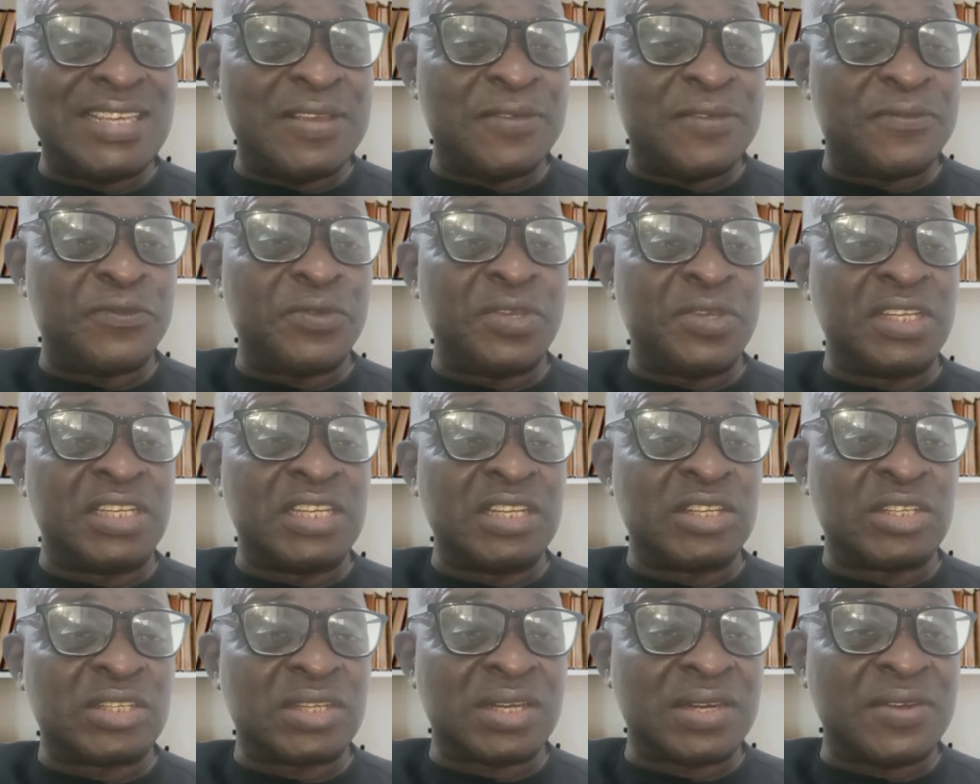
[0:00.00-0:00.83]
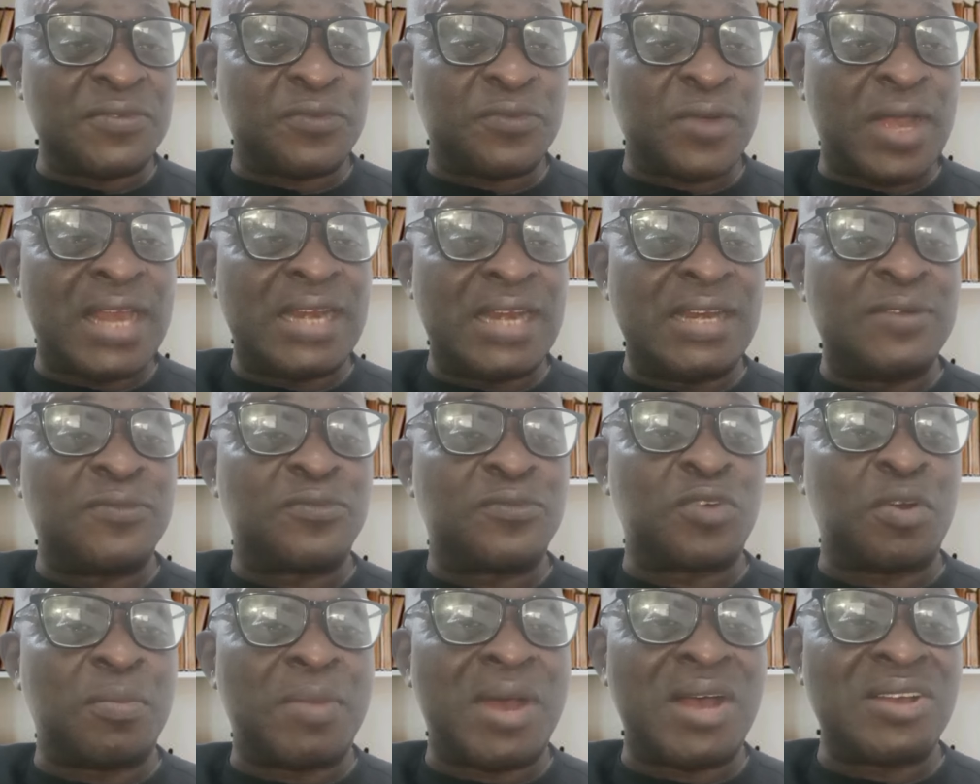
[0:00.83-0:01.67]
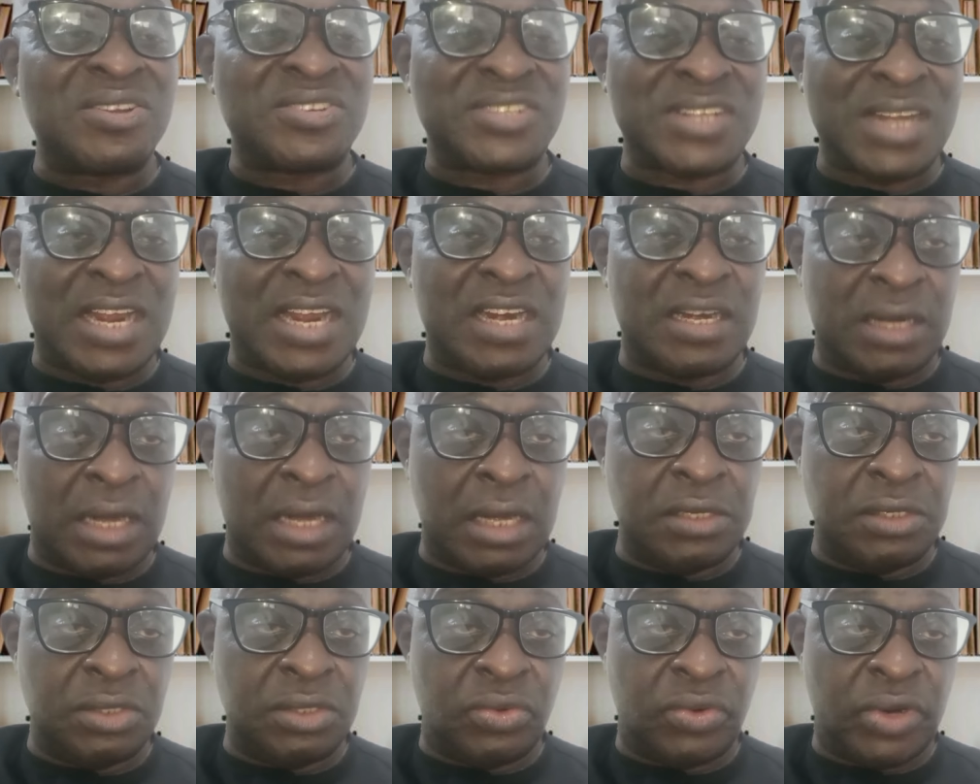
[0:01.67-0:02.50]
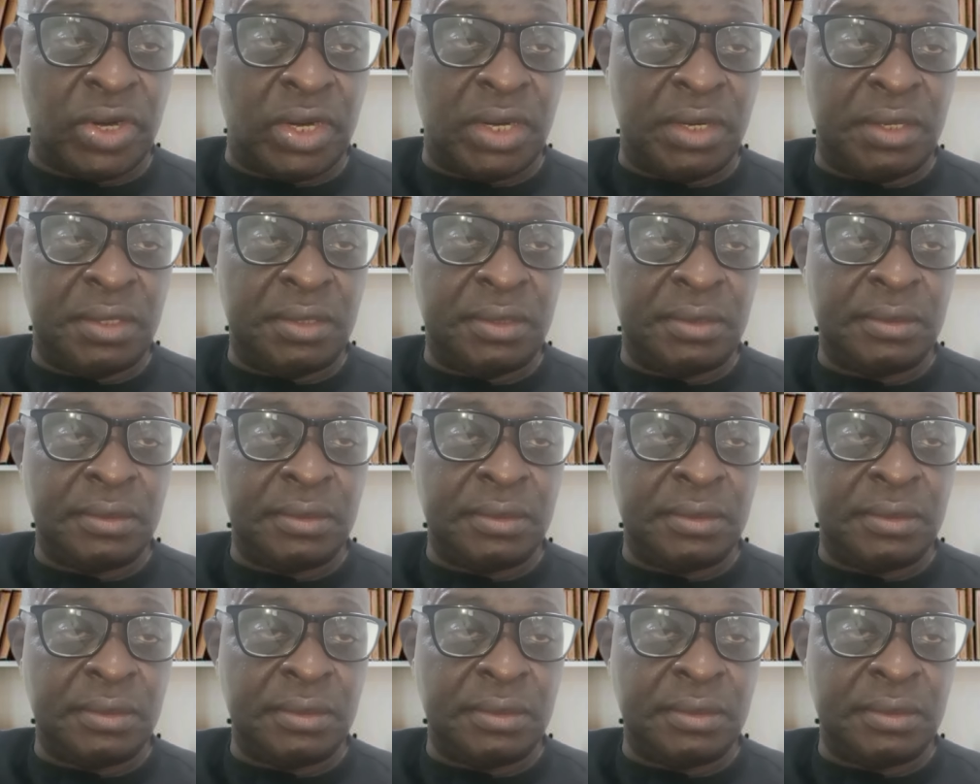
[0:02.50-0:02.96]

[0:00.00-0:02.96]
if it is refining from outside Nigeria,